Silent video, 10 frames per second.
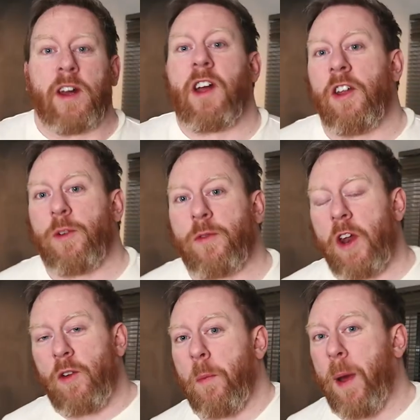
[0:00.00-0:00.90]
Right guys, so I've
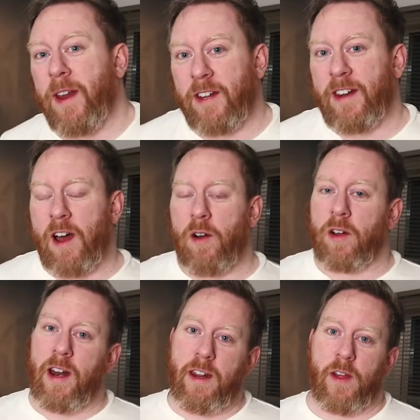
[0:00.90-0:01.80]
done all the painting now.
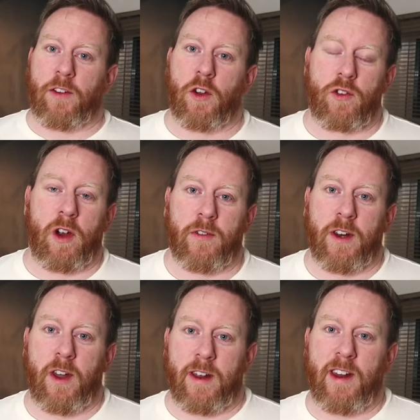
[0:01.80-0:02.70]
I'm gonna leave that to dry
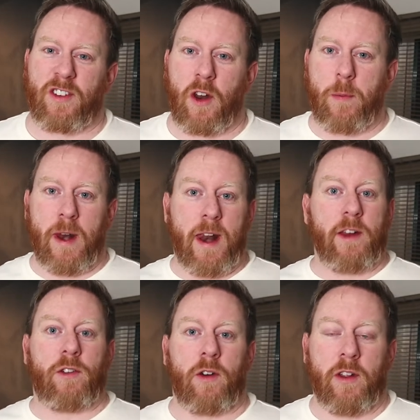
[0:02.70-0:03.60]
overnight. It's got a bit
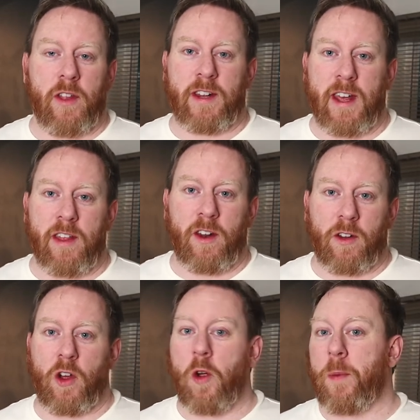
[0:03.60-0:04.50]
later on in the day than I
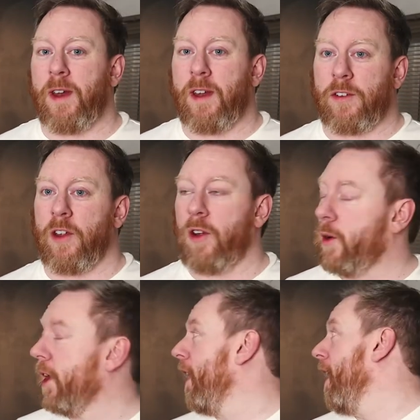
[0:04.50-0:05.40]
was hoping, so
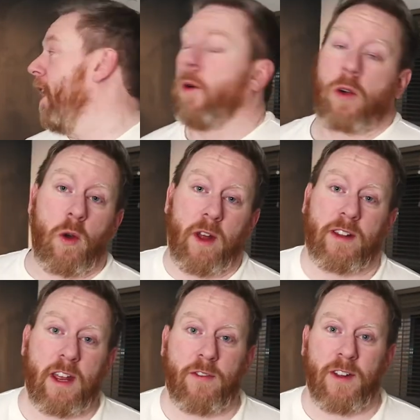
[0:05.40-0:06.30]
we'll call it
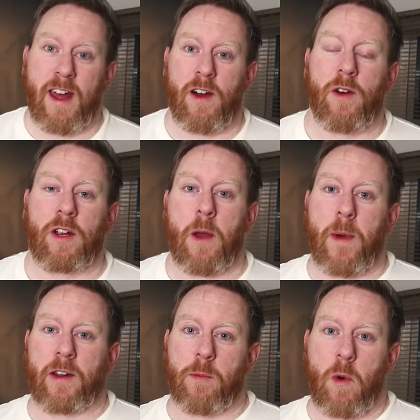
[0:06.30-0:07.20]
a day for now. Come
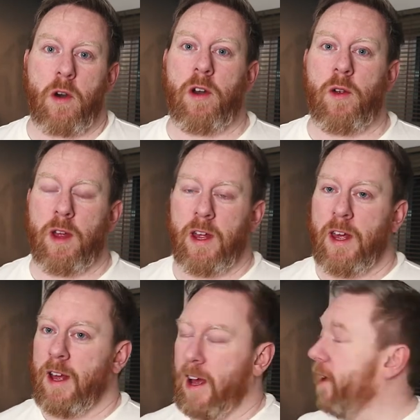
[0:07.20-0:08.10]
back tomorrow,
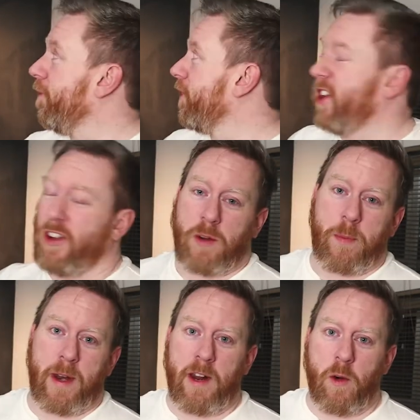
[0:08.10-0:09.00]
um, touch
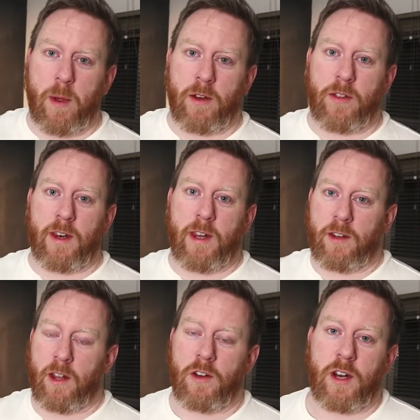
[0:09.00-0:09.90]
up any little bits that
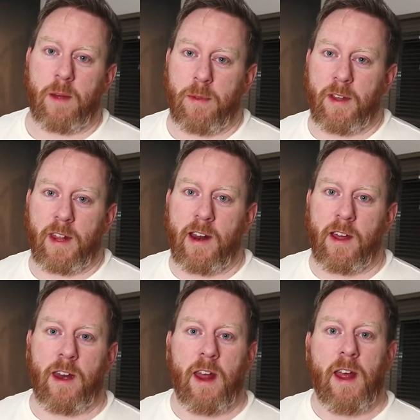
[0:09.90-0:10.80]
need touching up in the
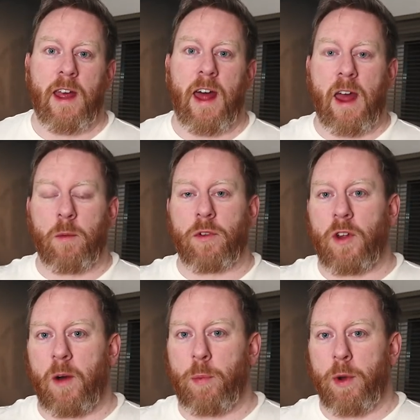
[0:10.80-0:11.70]
daylight, and then we'll
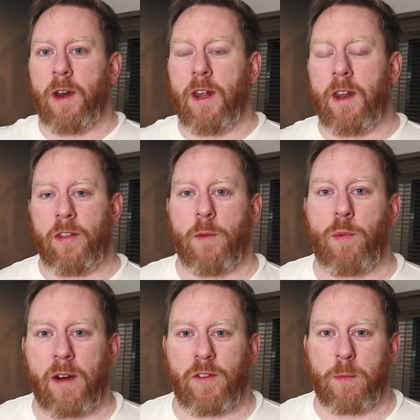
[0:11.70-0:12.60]
start putting in the
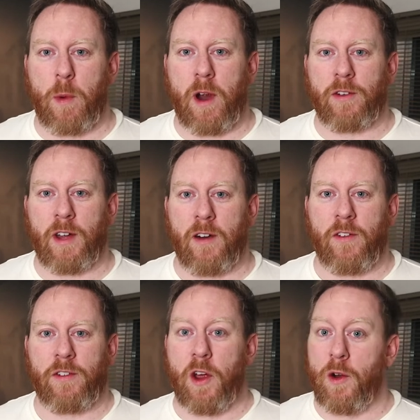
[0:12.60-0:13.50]
breakfast by
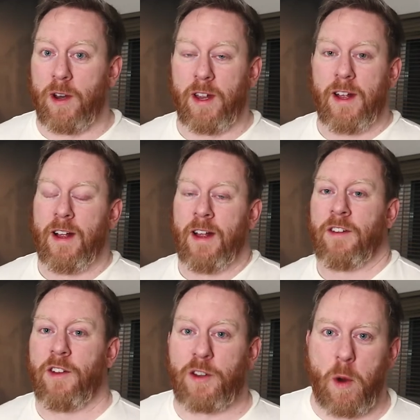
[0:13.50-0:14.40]
itself. So,
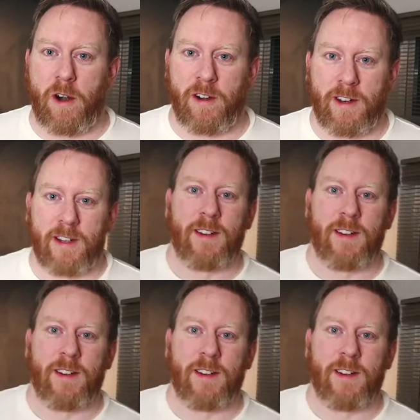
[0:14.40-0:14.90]
see you tomorrow.